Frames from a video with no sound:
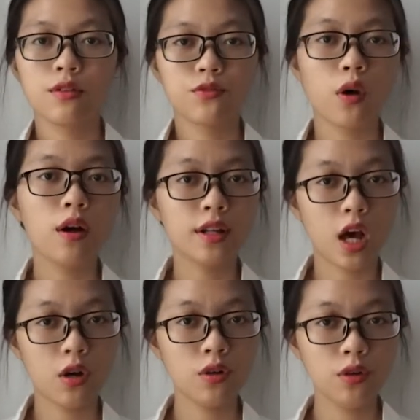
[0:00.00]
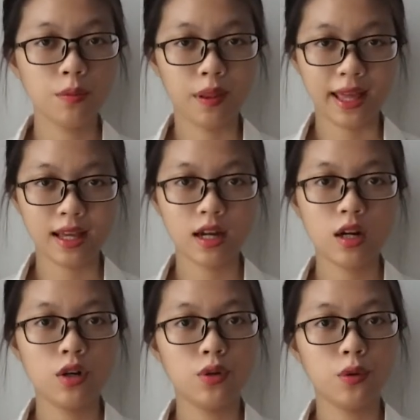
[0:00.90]
For those
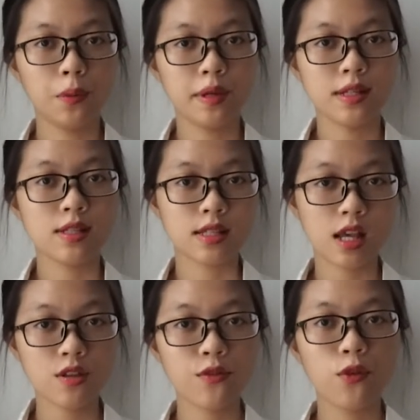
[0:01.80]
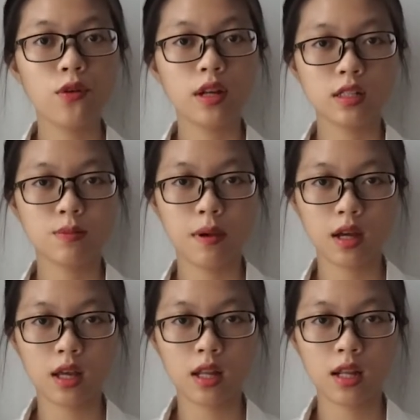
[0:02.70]
players who will be successful in this
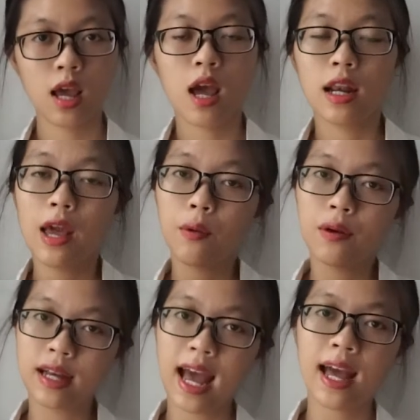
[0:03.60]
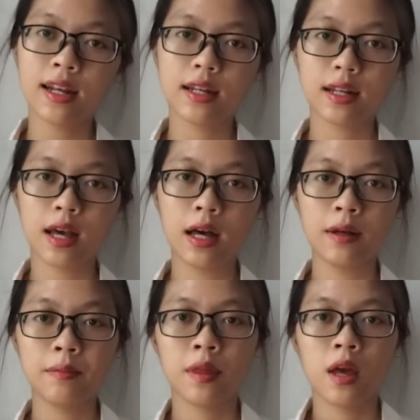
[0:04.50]
market, they will get
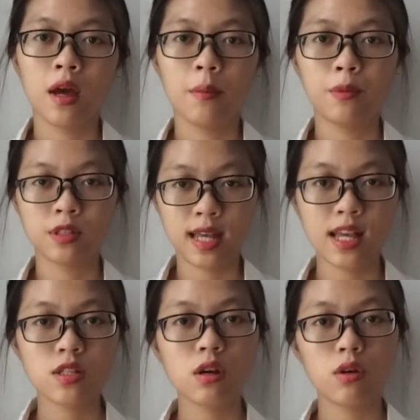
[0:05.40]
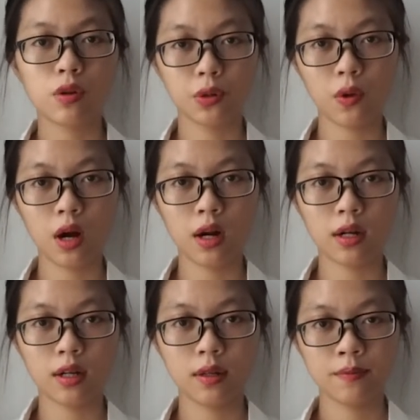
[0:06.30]
the potential reward.
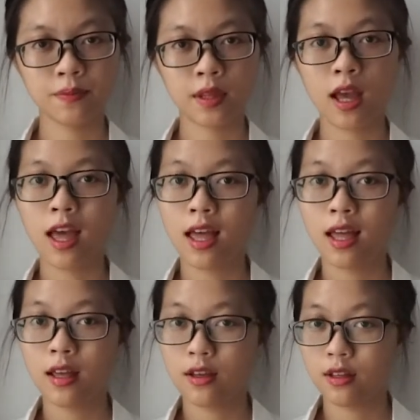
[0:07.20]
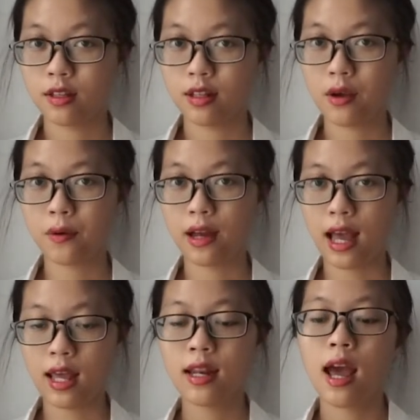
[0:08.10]
They will
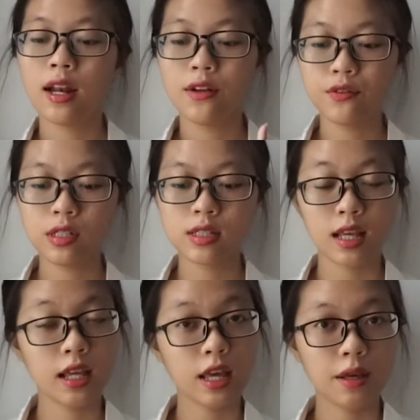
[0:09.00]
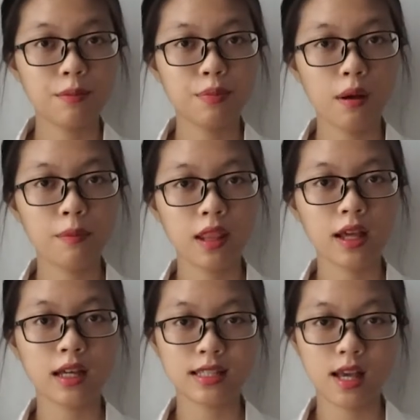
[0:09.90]
get the first thing is public
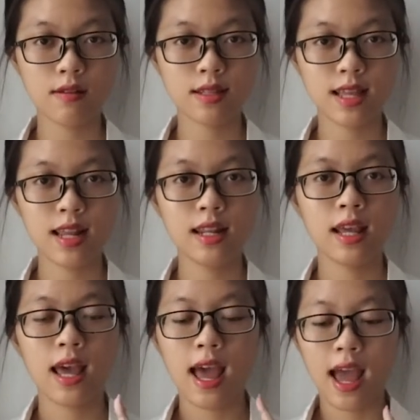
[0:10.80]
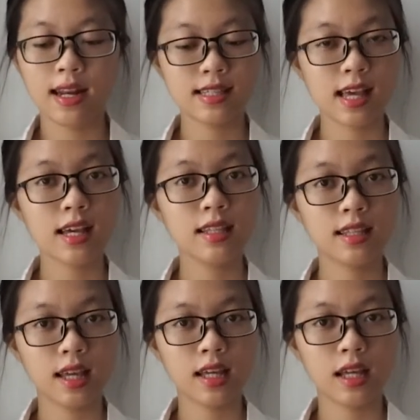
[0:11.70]
acceptance, and the second
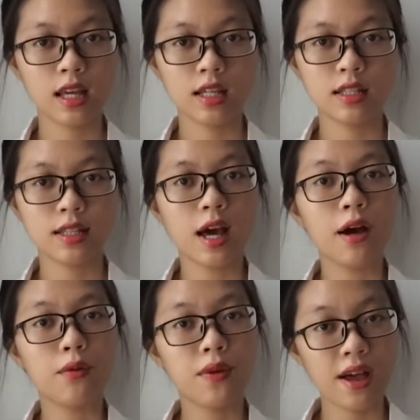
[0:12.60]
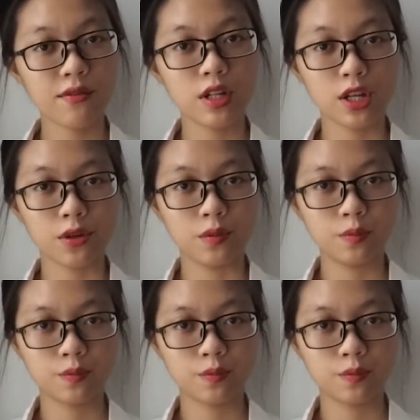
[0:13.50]
thing is the revenue.